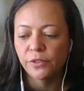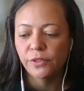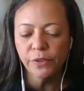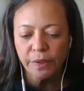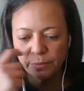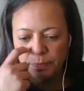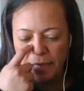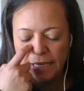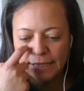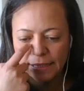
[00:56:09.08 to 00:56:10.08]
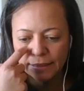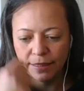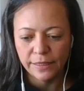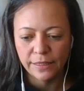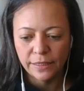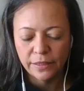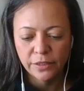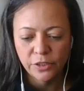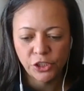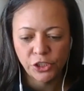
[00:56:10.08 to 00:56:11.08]
you could basically
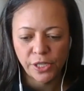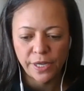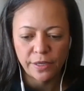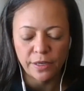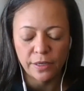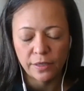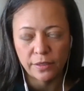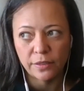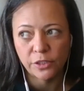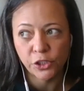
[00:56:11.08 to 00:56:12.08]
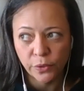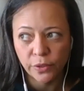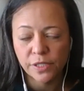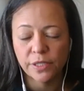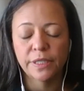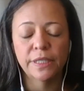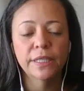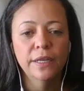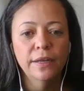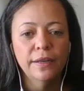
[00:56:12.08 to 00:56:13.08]
short
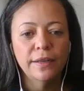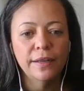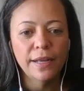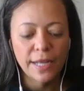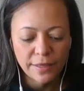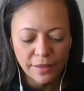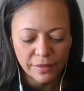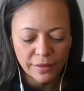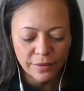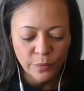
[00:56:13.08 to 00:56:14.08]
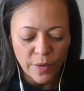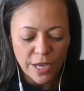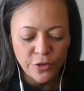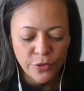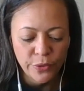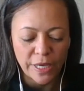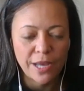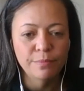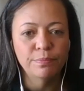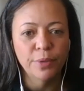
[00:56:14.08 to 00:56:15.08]
anything where you
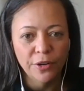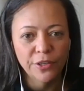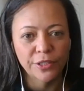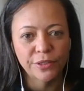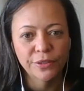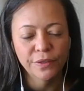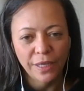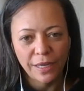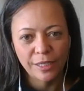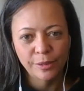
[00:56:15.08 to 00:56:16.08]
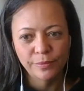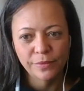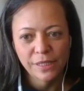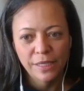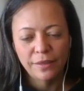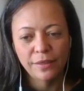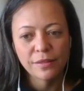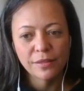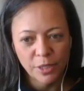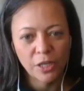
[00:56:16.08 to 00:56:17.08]
can borrow in
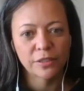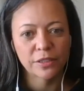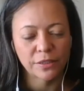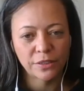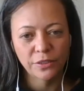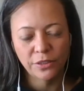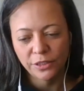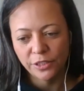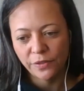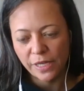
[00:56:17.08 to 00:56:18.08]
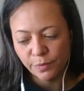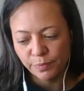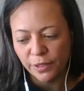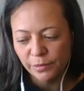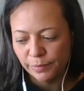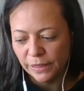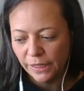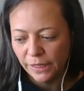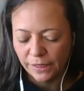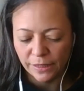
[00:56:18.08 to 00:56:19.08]
the market. That's
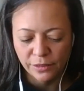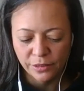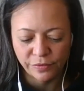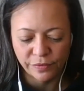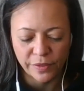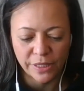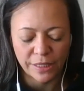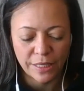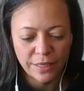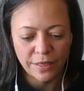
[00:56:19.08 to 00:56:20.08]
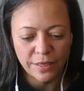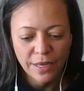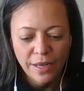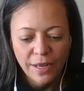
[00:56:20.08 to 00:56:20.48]
probably kind of the key.